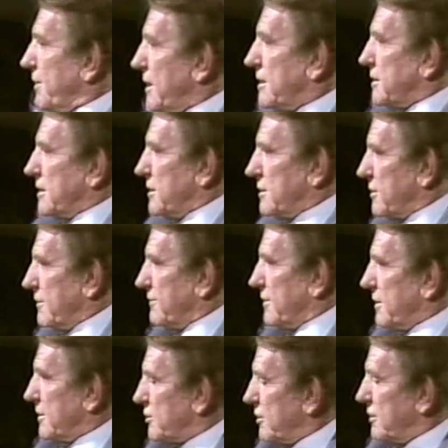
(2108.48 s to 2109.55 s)
years. He served on
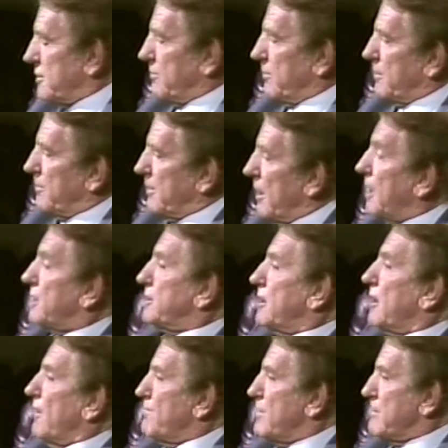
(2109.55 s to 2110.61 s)
the church with me. I said,
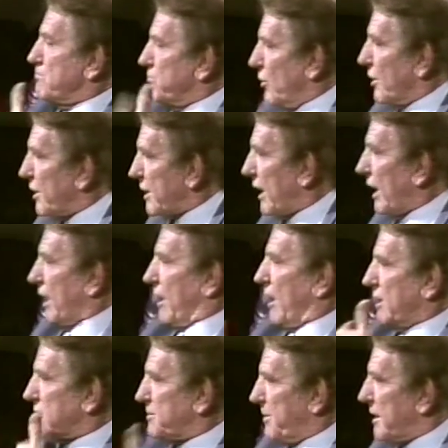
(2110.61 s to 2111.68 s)
"I've been born again and
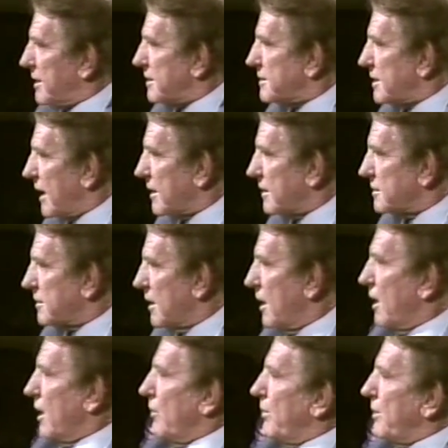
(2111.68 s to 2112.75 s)
I speak in tongues."
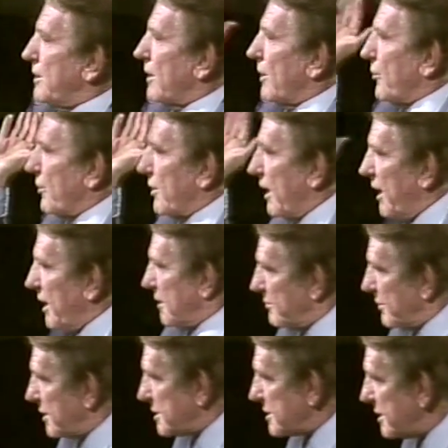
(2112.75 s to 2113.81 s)
Well, you'd have thought I hit him
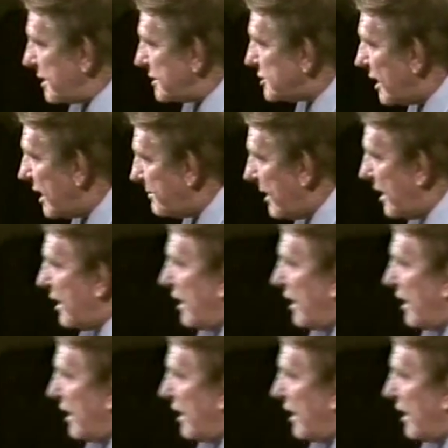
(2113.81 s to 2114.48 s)
with a sledgehammer.